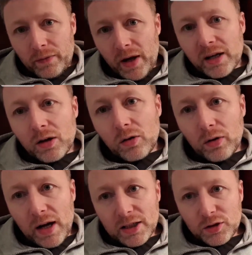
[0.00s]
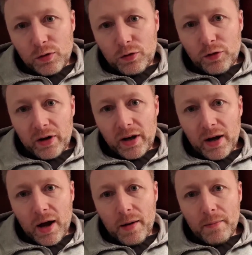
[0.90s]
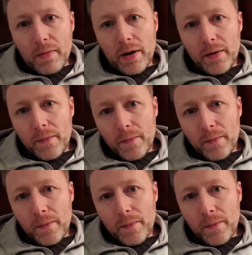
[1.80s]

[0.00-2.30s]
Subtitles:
There you go, that's what'll fucking happen, man.